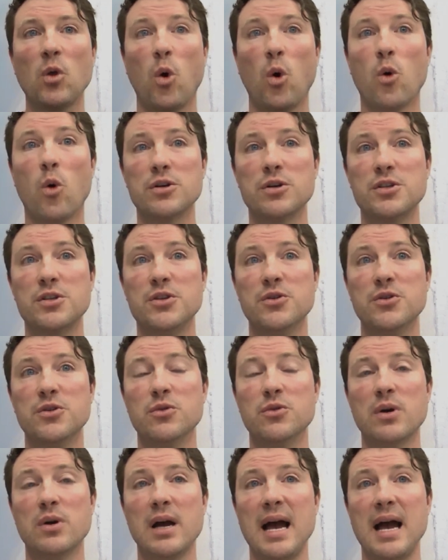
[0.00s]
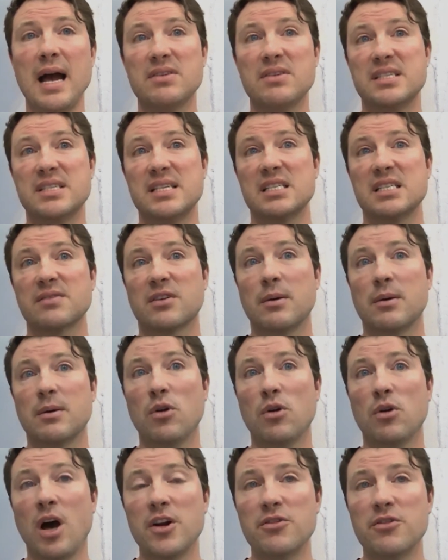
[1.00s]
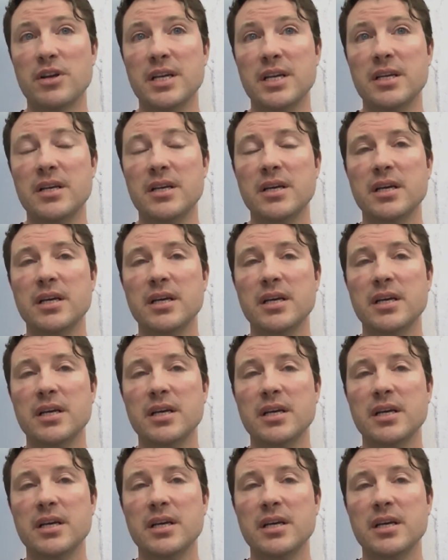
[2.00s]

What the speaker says: or to have a sense of camaraderie.